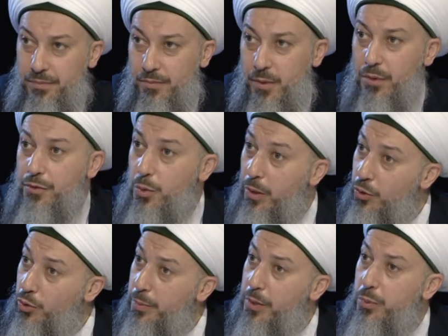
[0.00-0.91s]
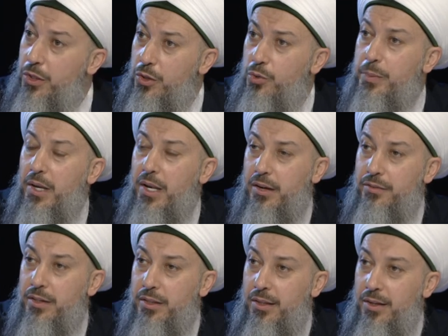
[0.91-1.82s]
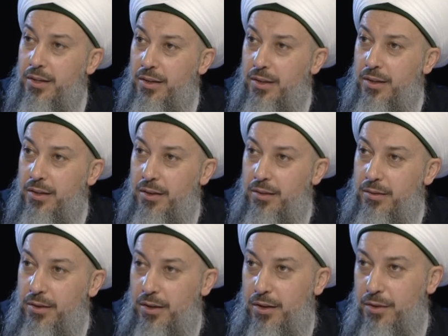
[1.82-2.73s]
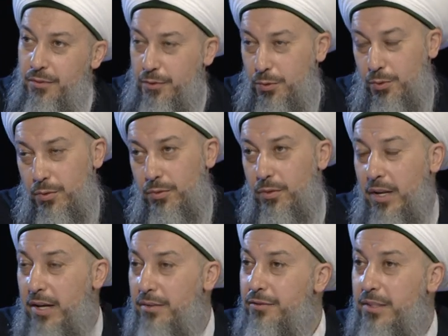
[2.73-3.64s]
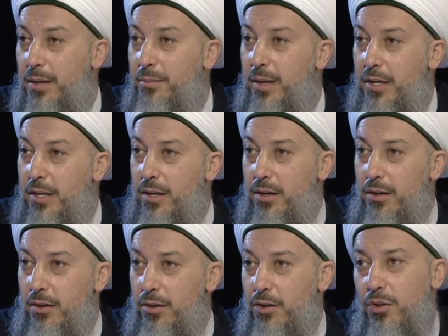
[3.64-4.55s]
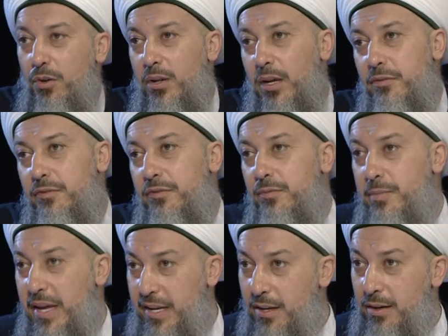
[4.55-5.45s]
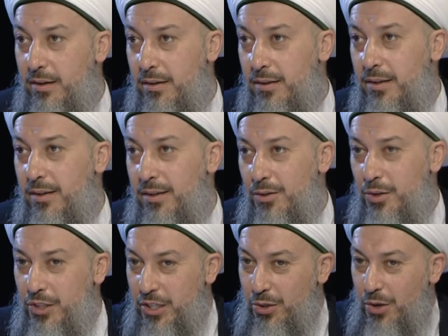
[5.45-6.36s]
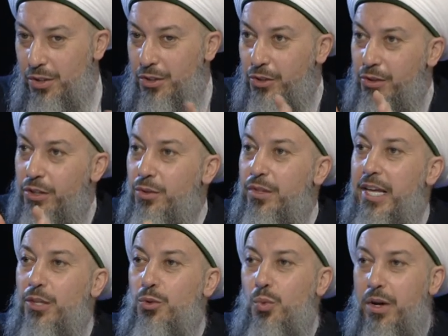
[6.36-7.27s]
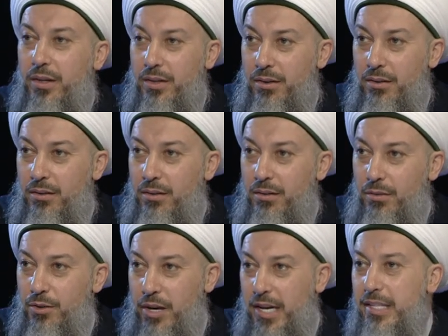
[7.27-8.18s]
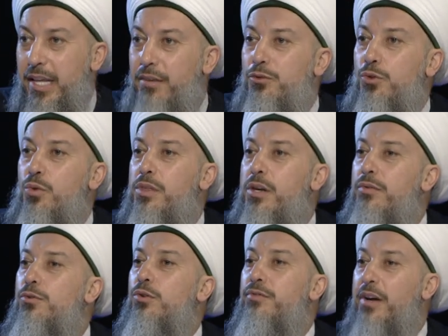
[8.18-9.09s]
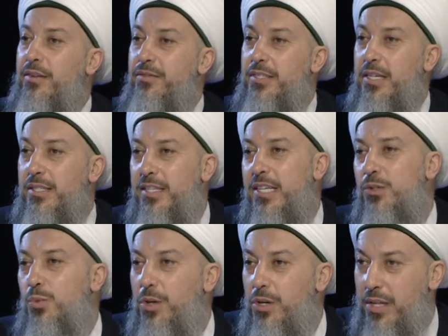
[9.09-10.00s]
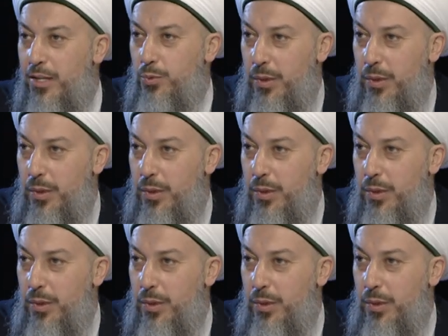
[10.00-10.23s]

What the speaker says: If you want to be with your beloved, if you love somebody, you don't love many. You just concentrate on that one. You cannot have 2, 3, 4, 5, 6. It doesn't work that way.